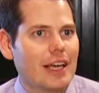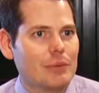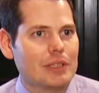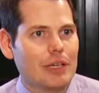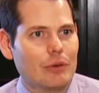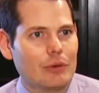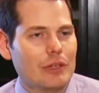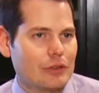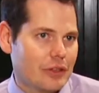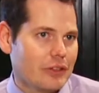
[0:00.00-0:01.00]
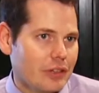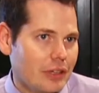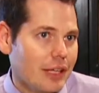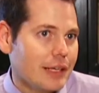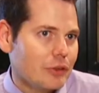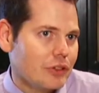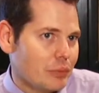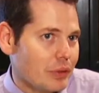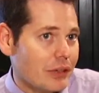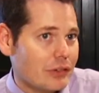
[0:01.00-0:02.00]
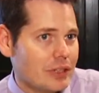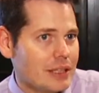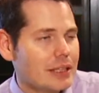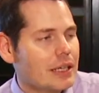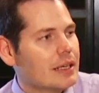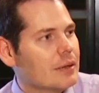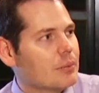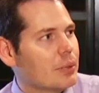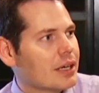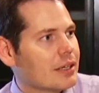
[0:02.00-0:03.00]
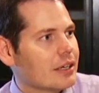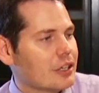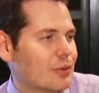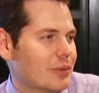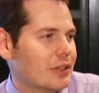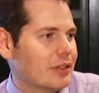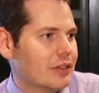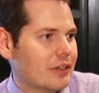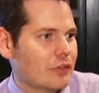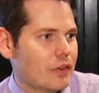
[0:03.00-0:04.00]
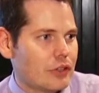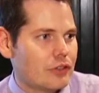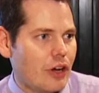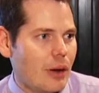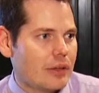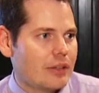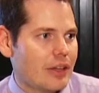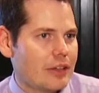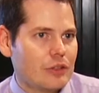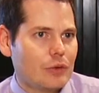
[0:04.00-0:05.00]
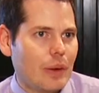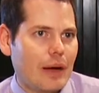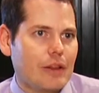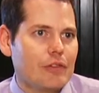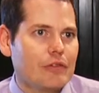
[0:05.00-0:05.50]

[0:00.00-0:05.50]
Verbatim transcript: and being able to measure things like language complexity. But a human does a very good job at telling you how they